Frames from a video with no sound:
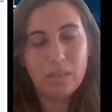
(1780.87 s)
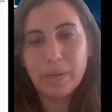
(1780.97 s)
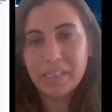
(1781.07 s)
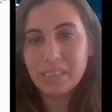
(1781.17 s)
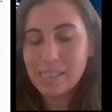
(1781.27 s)

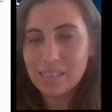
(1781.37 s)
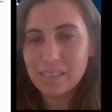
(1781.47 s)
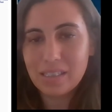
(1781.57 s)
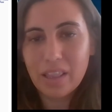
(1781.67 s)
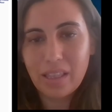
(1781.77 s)
But
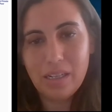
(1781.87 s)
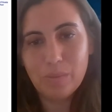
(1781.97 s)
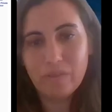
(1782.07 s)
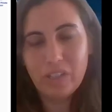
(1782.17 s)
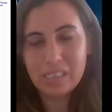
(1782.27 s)
since the theme
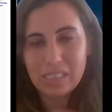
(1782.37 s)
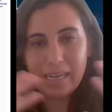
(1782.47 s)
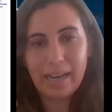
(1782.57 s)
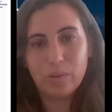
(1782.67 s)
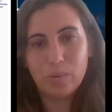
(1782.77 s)
of this
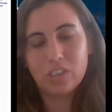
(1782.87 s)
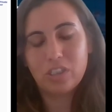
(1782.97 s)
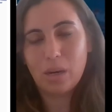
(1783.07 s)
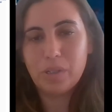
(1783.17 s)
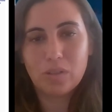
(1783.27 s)
entire
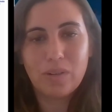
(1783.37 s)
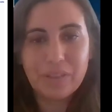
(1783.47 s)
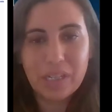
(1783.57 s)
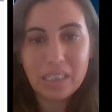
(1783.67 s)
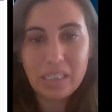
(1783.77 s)
workshop is
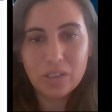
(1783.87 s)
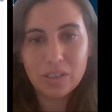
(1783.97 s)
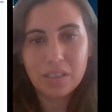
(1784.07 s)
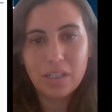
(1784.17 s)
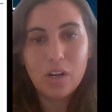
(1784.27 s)
around the
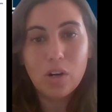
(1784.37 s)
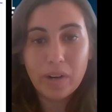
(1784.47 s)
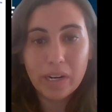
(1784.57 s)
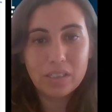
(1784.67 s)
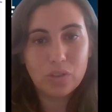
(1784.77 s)
legal
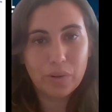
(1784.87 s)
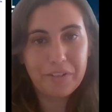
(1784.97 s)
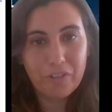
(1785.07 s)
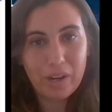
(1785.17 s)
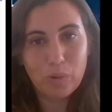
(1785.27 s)
regulatory
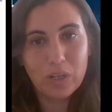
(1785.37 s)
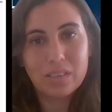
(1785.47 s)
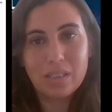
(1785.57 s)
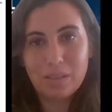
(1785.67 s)
frameworks,